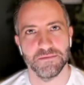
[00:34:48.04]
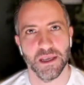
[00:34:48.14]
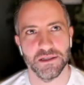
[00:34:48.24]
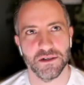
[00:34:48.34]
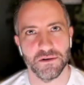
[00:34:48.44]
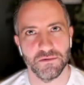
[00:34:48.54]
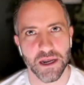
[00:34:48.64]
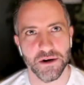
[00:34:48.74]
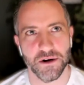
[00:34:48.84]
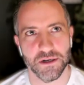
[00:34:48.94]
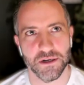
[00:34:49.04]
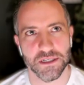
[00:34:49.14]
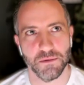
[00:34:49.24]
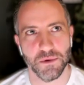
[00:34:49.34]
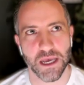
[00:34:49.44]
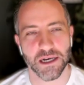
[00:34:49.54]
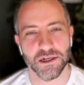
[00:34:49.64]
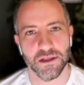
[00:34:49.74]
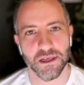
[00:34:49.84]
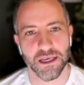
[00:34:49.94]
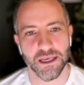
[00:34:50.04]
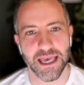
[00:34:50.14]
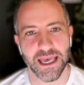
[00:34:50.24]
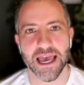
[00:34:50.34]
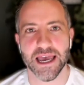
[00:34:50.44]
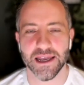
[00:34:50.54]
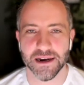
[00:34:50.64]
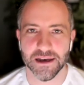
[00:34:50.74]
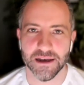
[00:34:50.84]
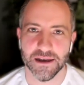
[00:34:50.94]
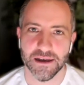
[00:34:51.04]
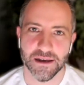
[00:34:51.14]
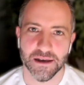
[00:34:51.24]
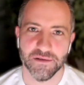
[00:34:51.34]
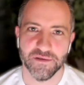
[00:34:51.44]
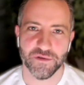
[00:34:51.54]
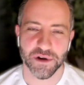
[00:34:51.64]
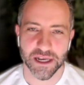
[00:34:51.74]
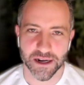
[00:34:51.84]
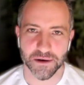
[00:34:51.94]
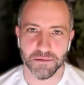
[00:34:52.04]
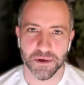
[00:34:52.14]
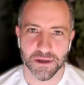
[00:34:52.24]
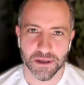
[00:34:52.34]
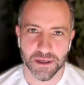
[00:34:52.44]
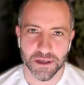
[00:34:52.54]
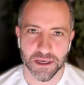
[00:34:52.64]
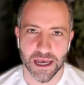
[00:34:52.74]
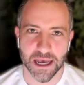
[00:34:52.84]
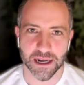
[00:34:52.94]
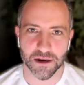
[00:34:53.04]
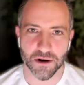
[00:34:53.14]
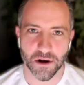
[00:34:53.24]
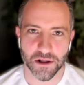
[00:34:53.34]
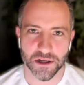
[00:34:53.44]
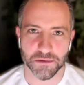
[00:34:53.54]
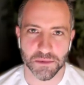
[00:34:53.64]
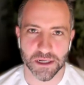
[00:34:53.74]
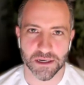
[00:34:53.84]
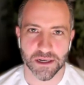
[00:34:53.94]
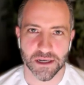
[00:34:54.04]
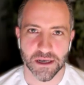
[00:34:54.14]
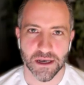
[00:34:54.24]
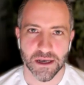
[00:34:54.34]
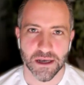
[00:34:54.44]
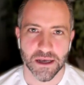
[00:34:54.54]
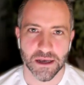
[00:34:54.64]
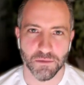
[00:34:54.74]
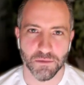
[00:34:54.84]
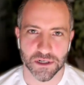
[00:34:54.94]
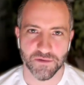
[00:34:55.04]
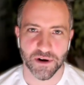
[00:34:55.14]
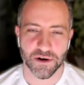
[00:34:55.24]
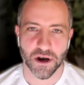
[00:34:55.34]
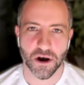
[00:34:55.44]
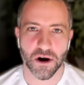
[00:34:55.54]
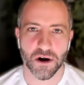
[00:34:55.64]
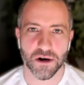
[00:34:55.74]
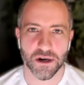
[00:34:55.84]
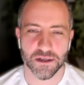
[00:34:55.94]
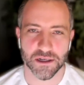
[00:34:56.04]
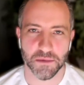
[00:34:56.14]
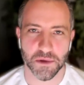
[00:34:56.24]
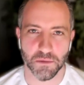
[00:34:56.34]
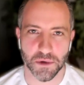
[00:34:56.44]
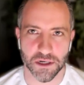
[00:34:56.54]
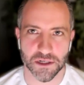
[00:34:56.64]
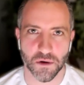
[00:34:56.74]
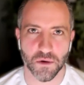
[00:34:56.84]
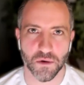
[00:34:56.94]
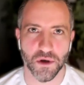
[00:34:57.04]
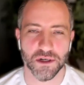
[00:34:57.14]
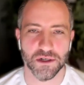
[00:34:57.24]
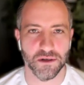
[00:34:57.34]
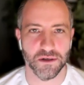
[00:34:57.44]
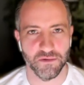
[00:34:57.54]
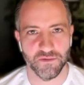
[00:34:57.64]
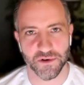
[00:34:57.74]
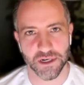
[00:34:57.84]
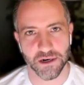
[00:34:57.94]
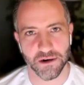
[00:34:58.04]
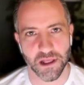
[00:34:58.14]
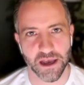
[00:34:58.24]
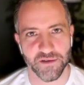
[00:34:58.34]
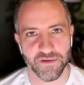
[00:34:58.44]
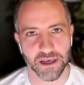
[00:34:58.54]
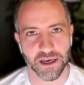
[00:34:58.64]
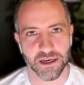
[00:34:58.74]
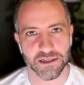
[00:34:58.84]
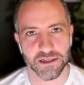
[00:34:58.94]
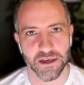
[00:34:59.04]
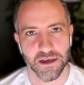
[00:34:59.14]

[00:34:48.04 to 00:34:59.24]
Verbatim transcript: and surrender is that we actually gain freedom in that acknowledgement and which is very hard and something we just hold on to for dear life i guess